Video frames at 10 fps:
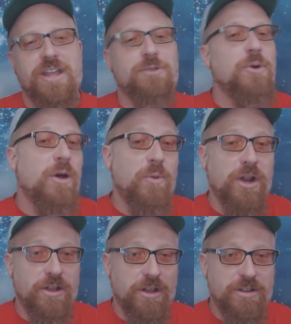And that's why
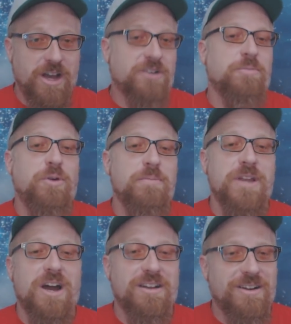when a doctor put
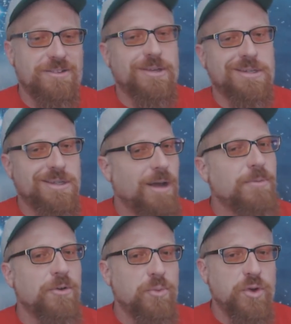me on it, I was like,
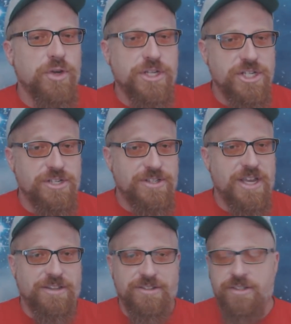I'm going to really just
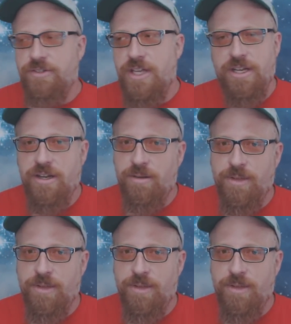take this as needed.